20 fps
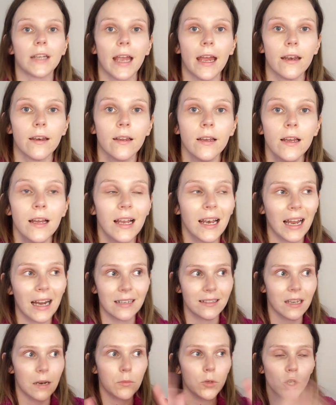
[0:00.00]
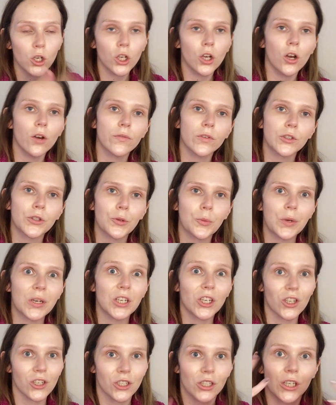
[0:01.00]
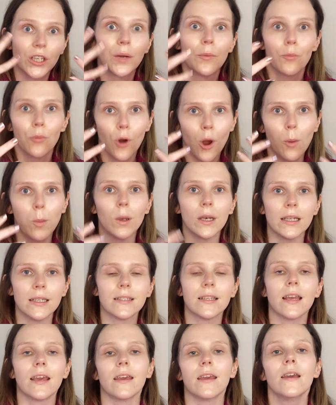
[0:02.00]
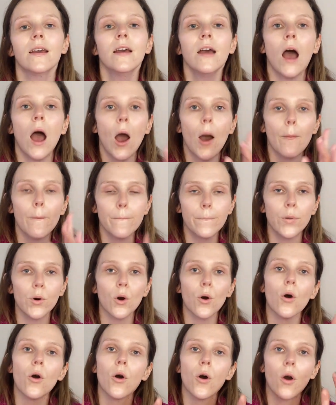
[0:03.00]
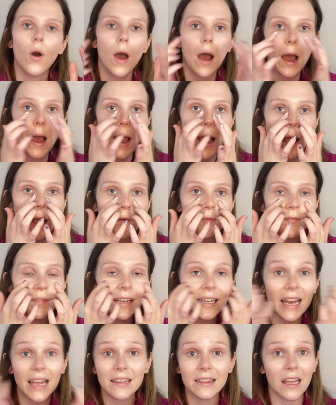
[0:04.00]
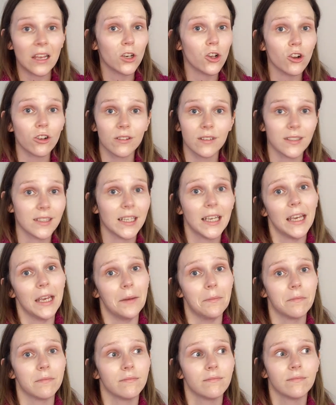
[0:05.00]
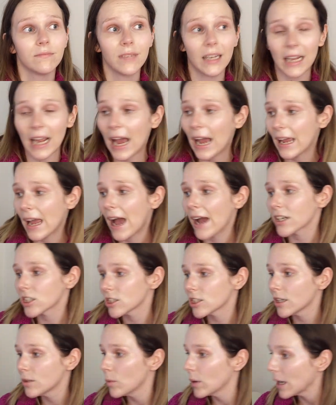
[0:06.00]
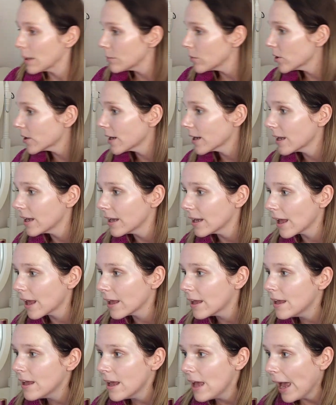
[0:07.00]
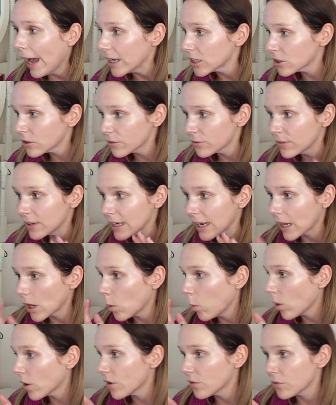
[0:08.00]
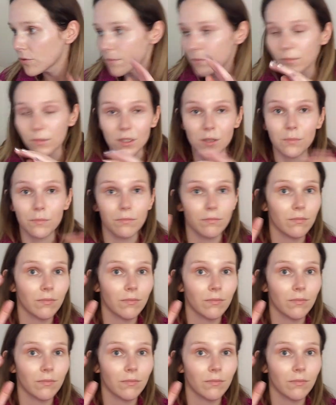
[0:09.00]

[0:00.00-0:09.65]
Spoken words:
again. Like I said, I'm going to go over to the window so you can properly see. But I feel like they look the same. Like I actually, when I'm looking here, I don't feel like one of them's